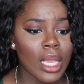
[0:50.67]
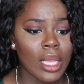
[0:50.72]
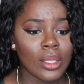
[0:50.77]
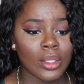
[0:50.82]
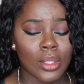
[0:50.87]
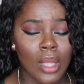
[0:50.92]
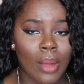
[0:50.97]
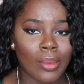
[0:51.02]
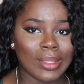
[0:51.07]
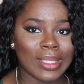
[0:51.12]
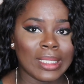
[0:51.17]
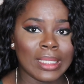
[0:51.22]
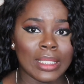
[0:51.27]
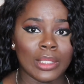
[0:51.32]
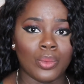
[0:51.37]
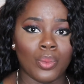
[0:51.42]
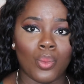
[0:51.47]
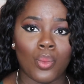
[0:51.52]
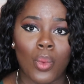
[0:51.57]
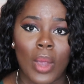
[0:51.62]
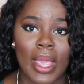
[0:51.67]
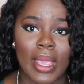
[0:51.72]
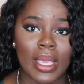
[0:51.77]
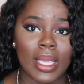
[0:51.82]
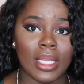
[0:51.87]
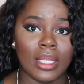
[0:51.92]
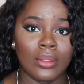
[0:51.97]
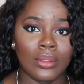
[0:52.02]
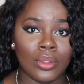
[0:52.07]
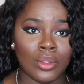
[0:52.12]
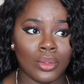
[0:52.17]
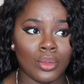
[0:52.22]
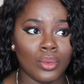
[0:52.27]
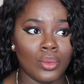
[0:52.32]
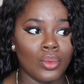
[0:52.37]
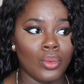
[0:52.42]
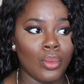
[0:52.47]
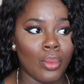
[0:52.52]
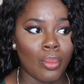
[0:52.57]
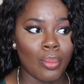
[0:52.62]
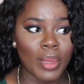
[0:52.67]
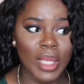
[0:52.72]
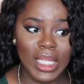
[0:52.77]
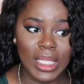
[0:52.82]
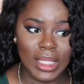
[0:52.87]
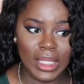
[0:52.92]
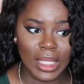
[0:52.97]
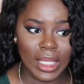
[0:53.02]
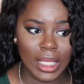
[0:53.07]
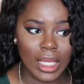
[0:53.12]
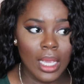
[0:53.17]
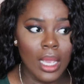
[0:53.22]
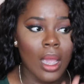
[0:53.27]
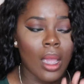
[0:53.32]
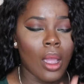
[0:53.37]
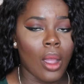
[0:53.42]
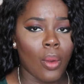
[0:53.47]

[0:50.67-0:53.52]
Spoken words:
So I was just way too busy.